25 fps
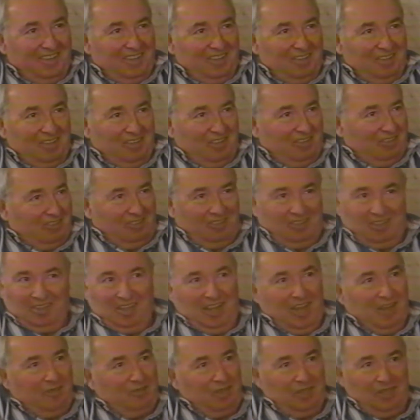because
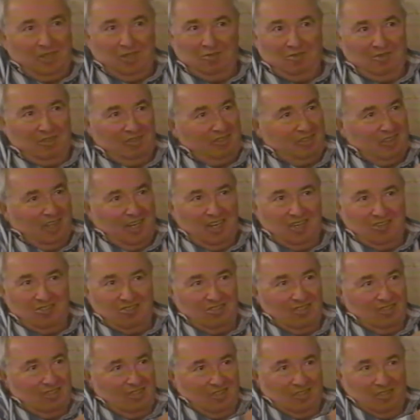everything was
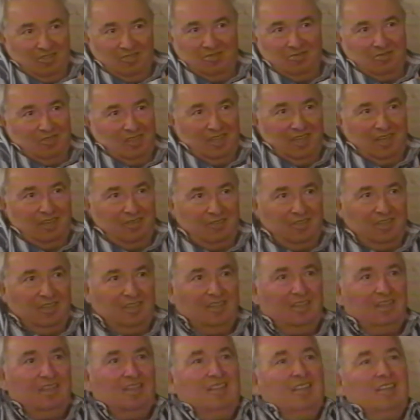rationed or whatever.
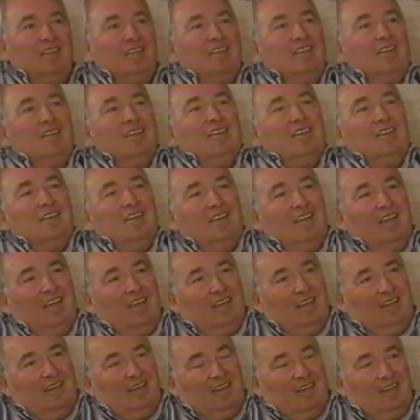
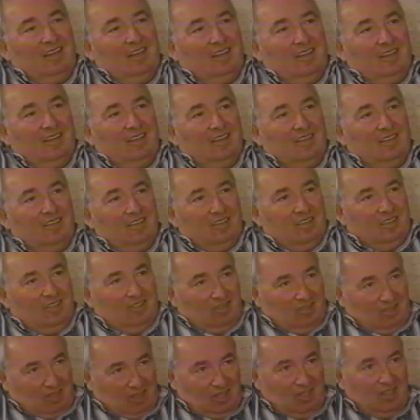And
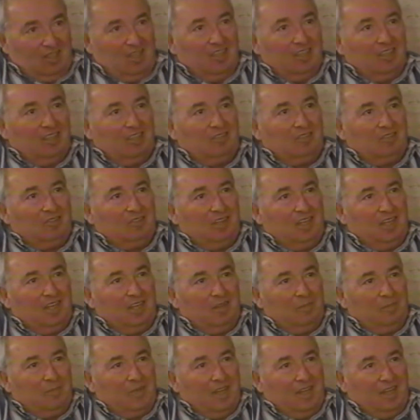she needed to
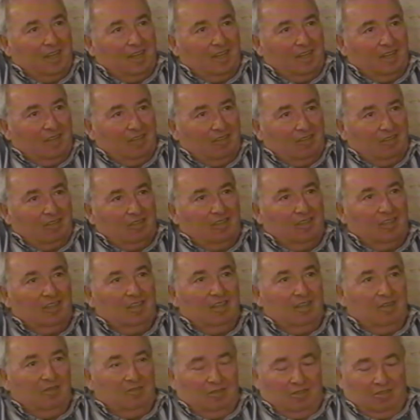heal my hands.
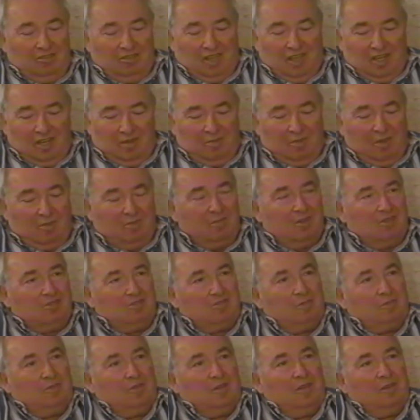Because I remember she
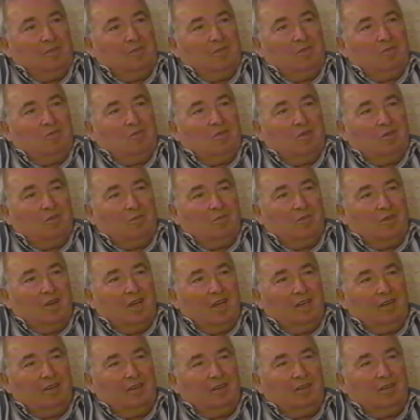put them in warm
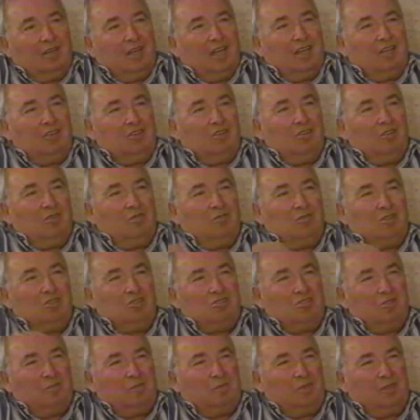water, and I don't know what
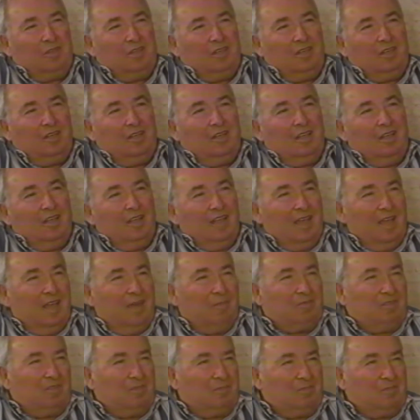she put in,
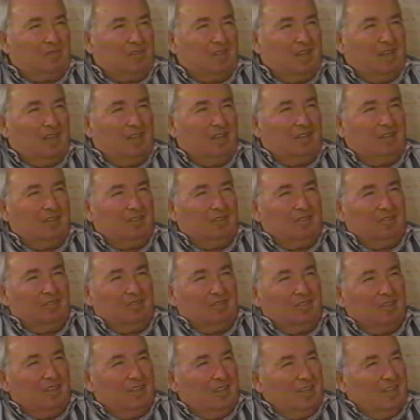Epsom salt or
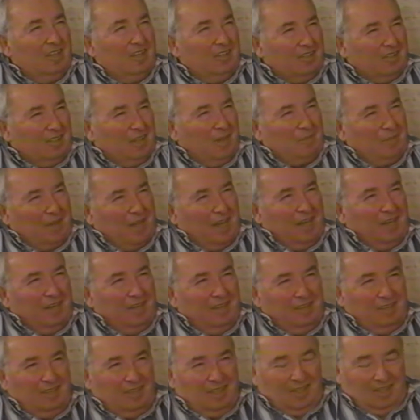some kind
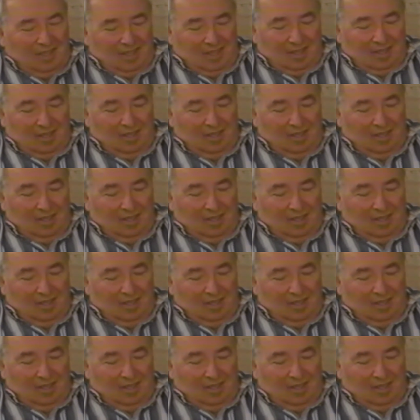of thing.